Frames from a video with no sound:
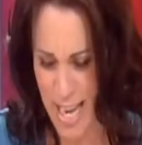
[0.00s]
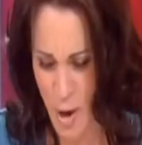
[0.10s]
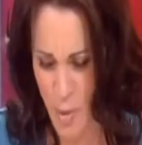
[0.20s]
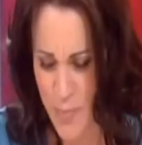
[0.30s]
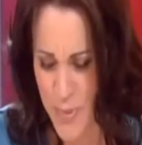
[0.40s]

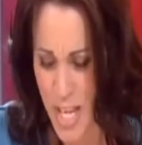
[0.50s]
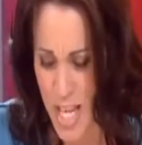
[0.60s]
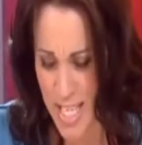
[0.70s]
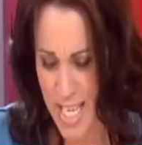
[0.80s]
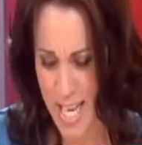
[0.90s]
now.
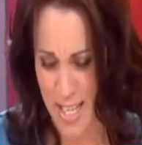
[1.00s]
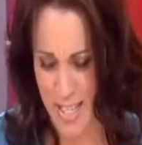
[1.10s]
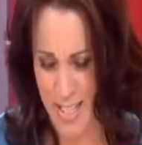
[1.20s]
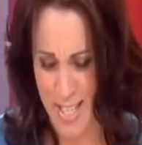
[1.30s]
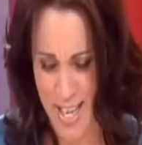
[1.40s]

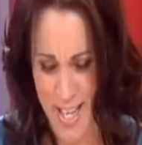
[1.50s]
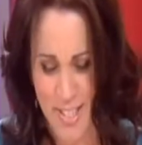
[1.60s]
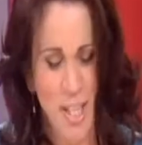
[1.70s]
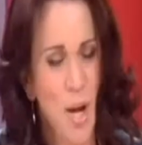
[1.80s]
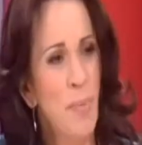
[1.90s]
Yes.
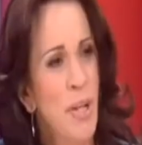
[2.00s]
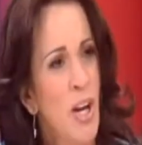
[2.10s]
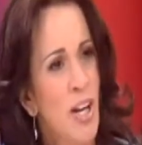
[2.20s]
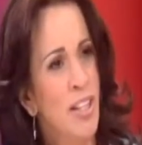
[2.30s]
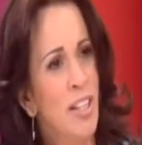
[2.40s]
See, a
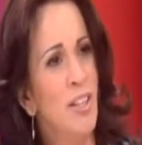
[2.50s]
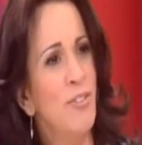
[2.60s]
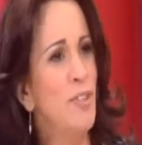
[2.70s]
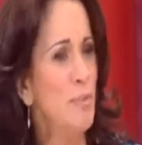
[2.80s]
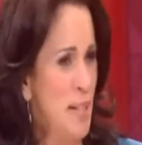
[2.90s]
banana and a
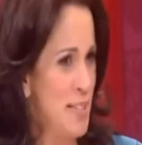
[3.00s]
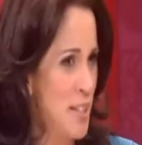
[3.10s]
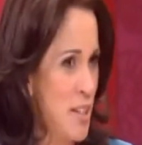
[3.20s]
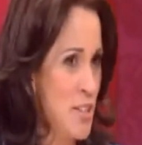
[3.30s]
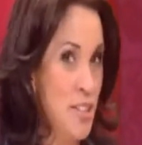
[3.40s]
foot
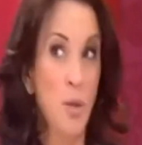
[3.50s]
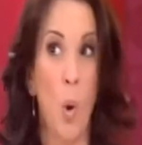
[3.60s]
massage is